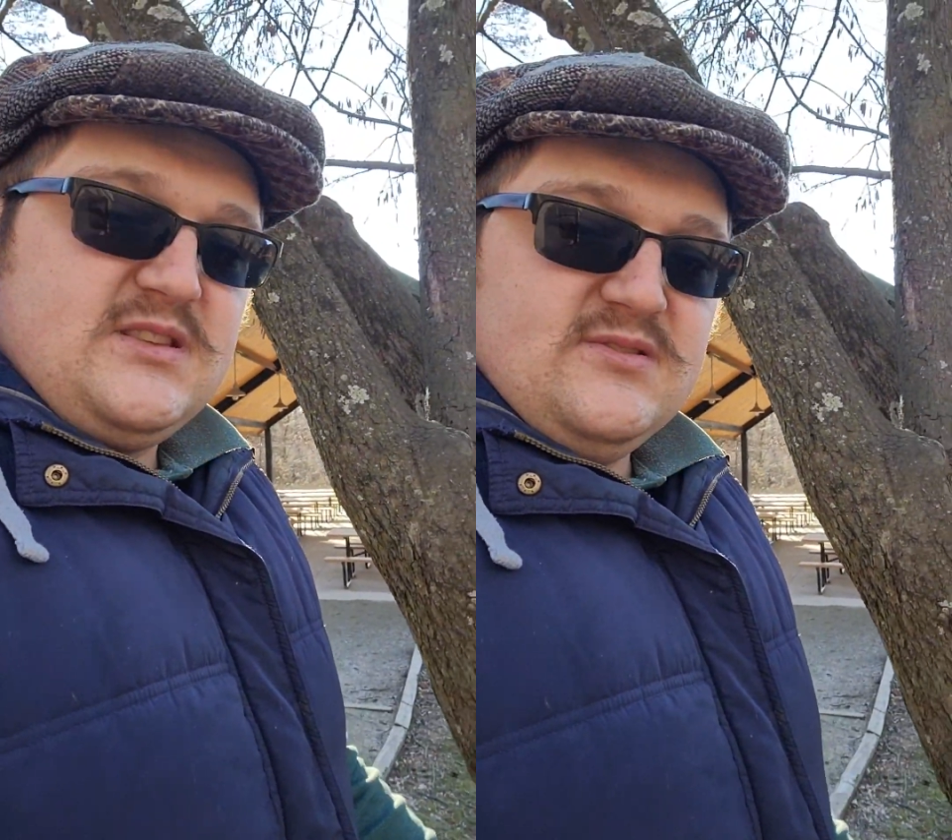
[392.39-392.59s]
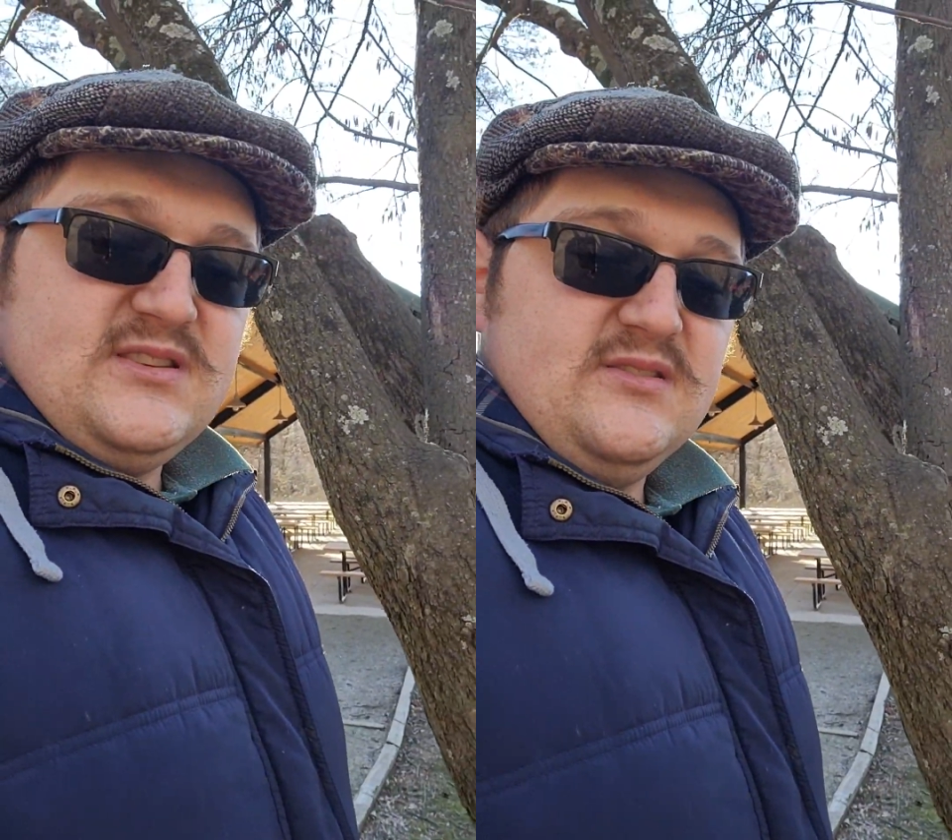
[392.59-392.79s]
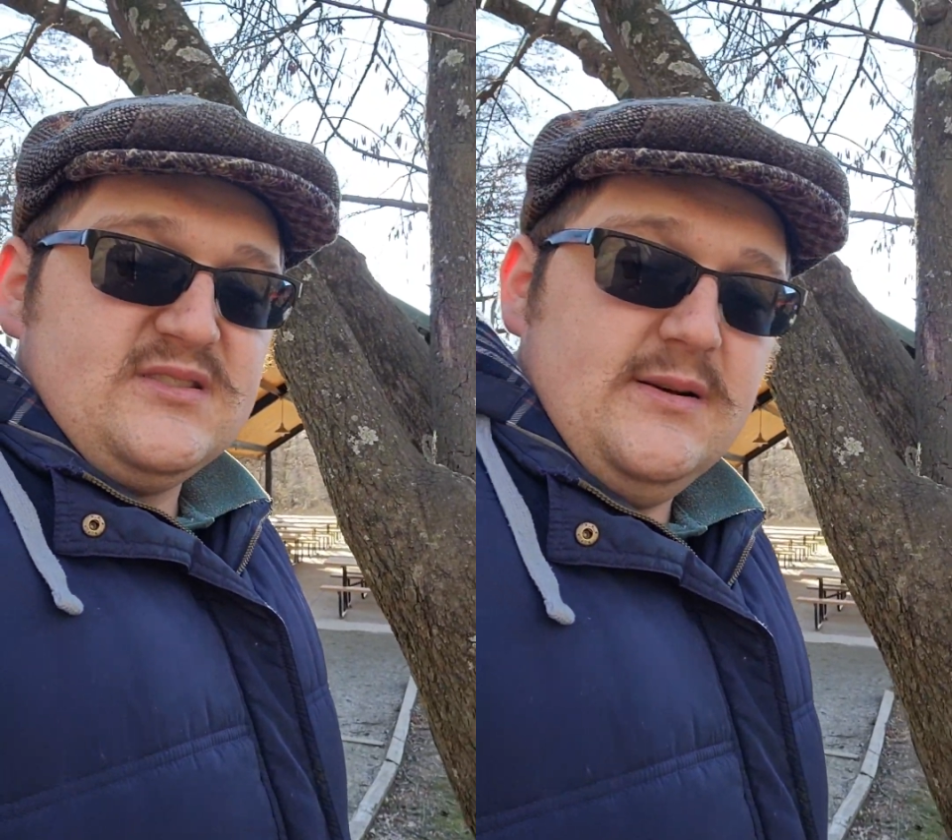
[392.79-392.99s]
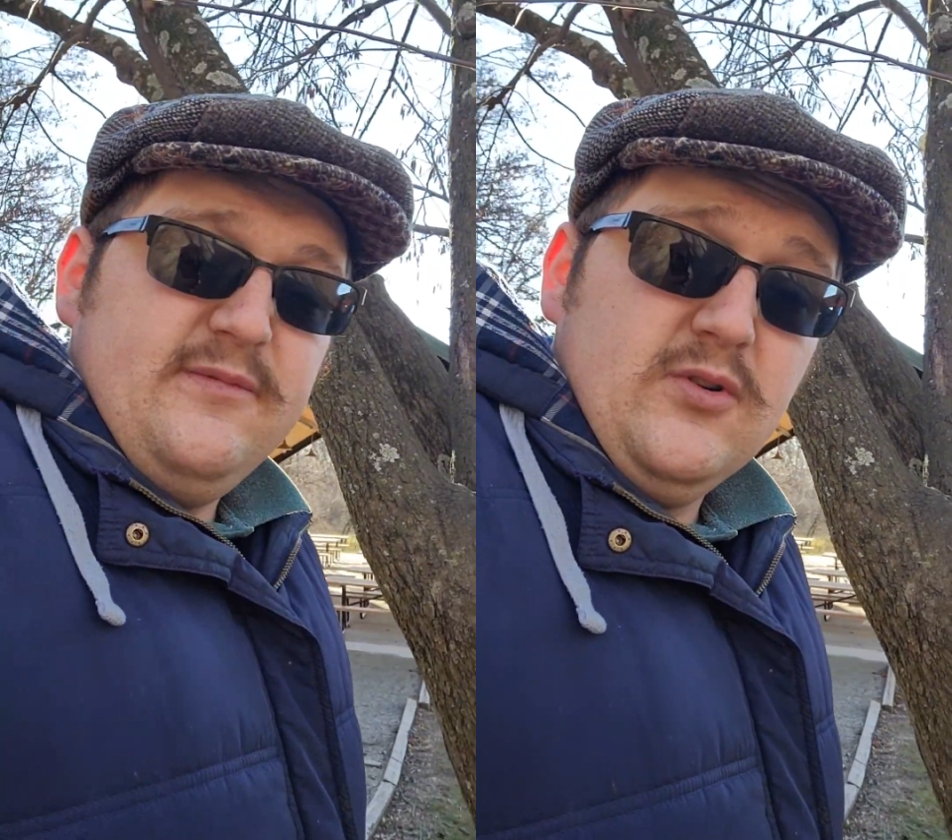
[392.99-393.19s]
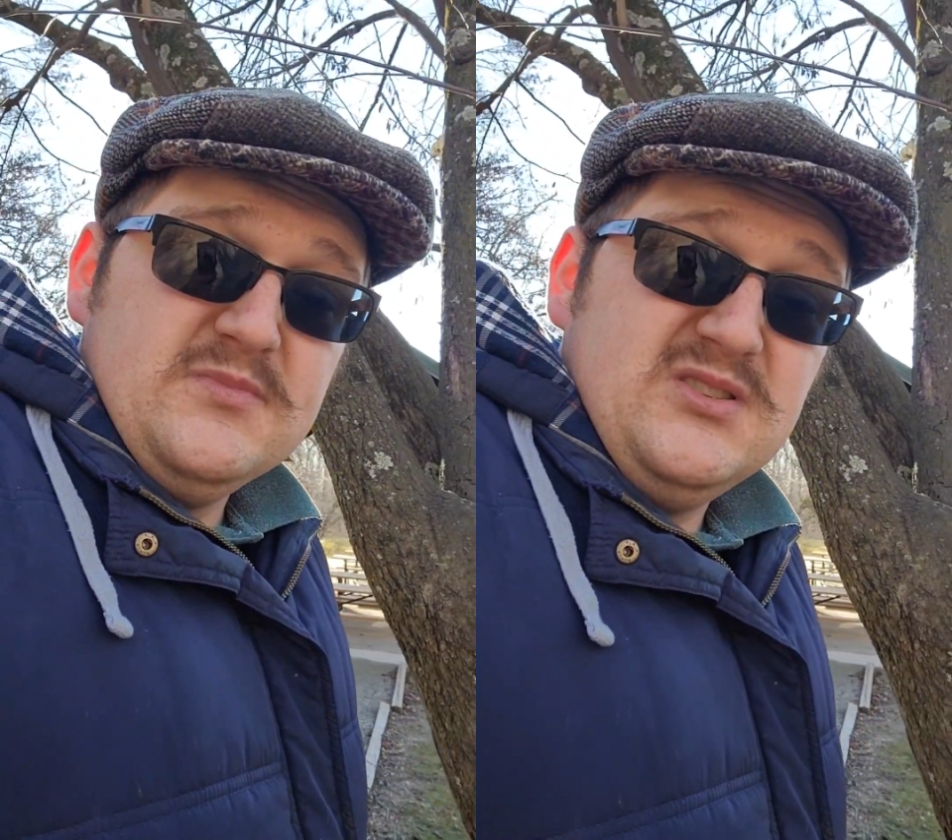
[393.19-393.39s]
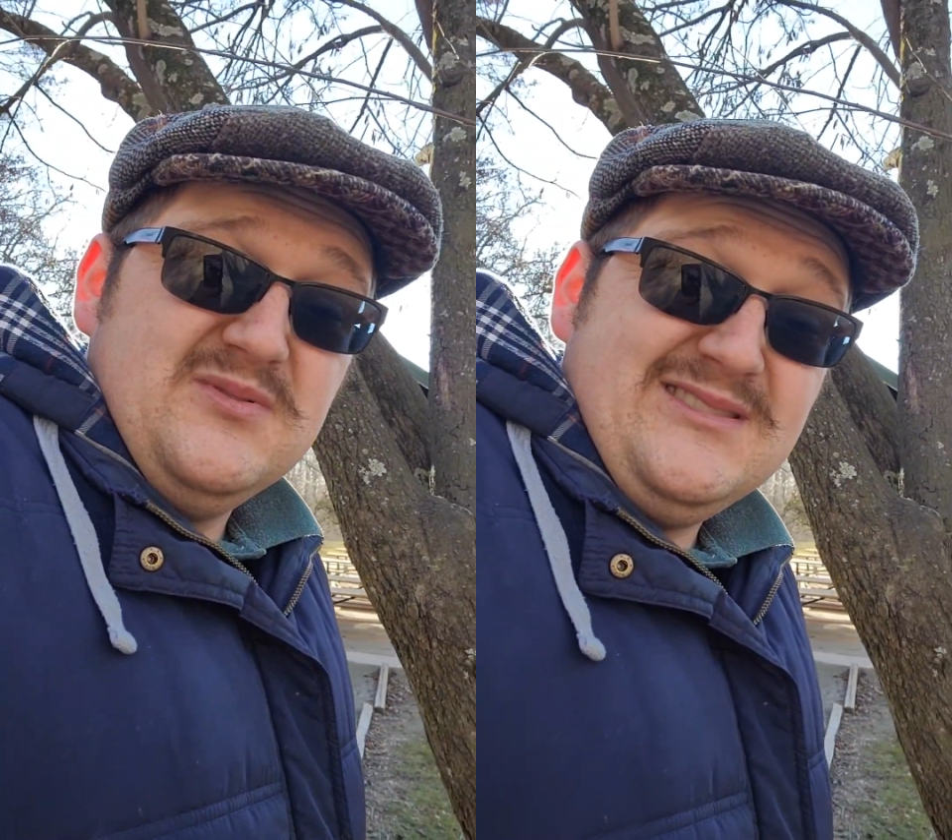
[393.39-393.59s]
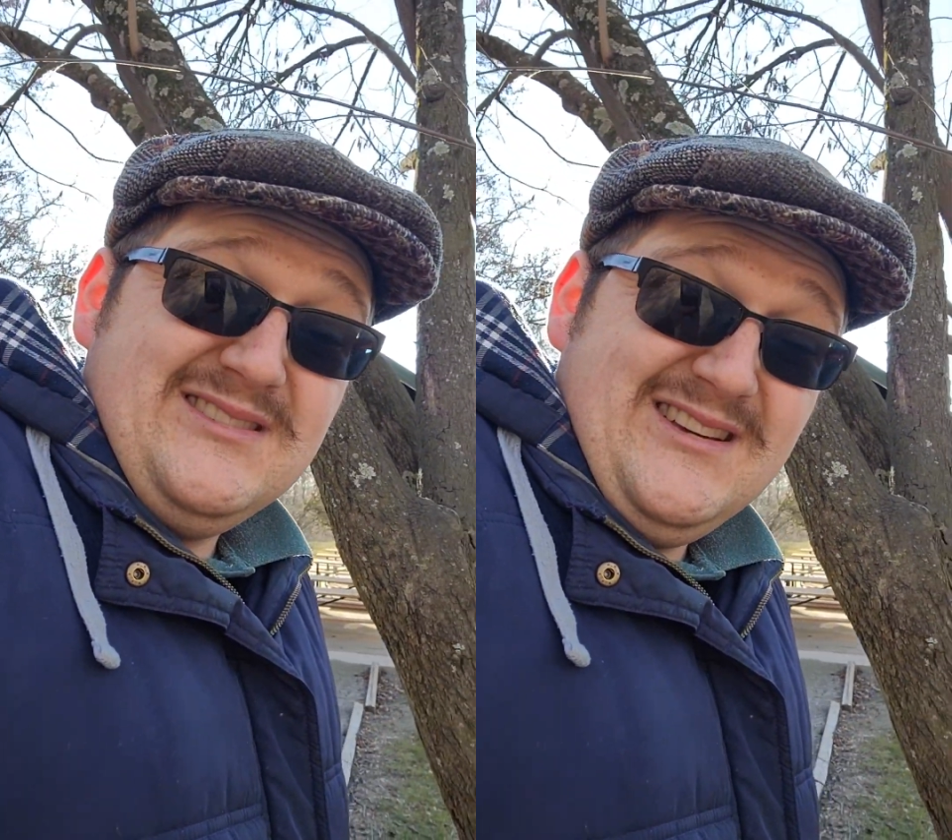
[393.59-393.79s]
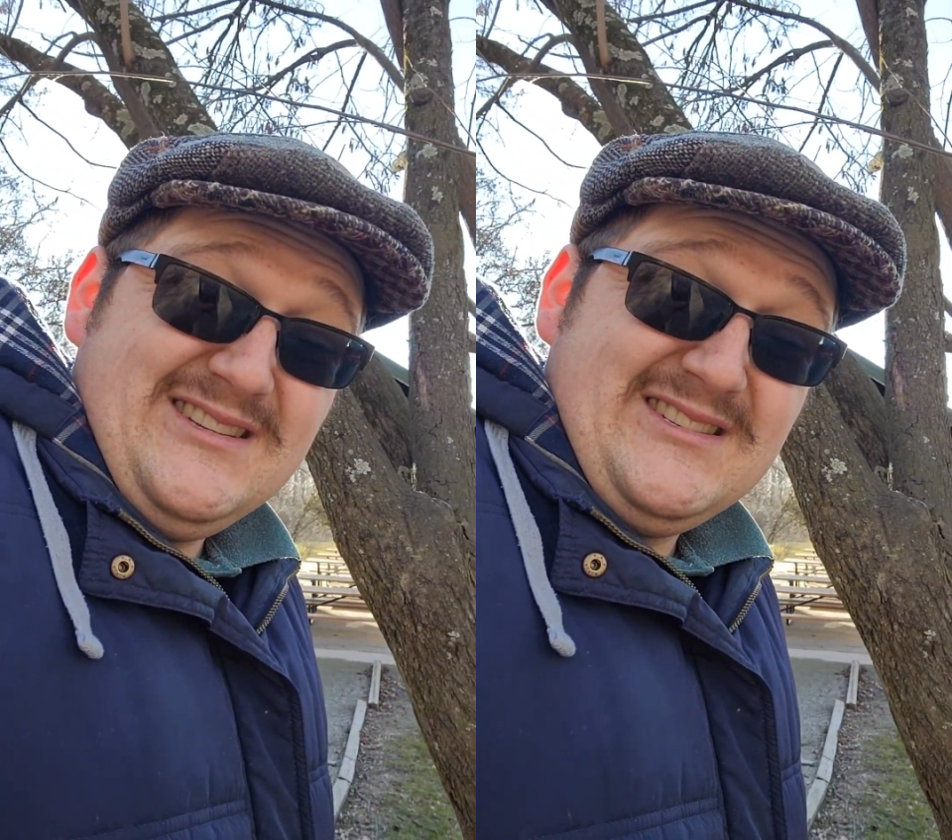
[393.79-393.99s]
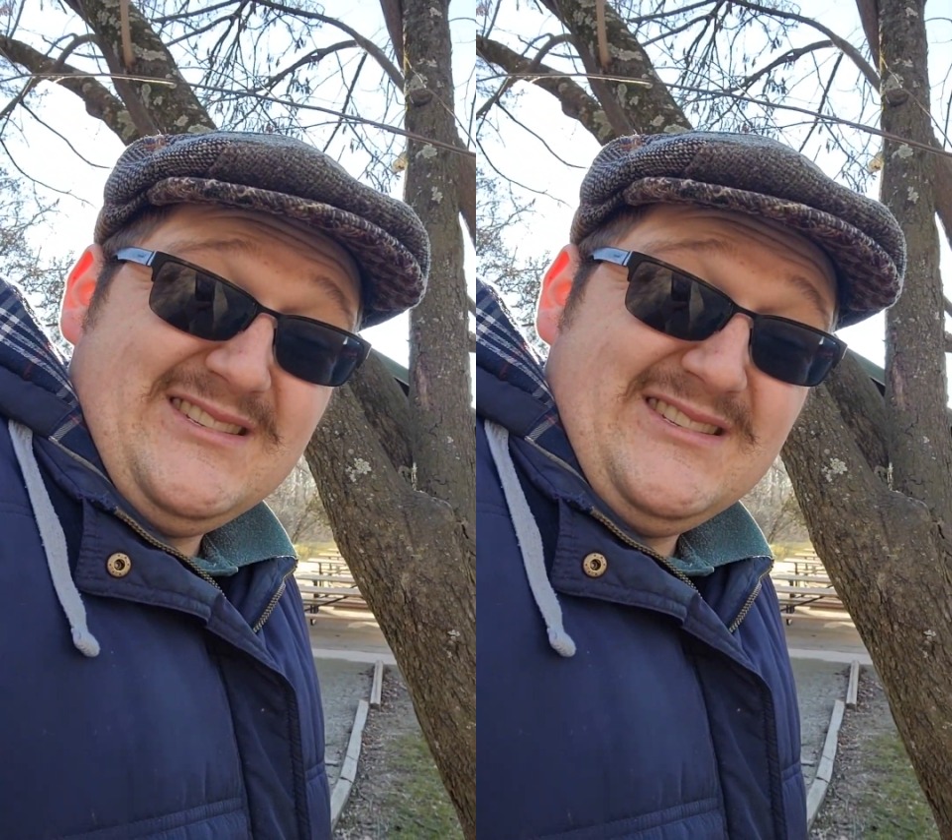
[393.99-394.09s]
Those single stem forms do exist.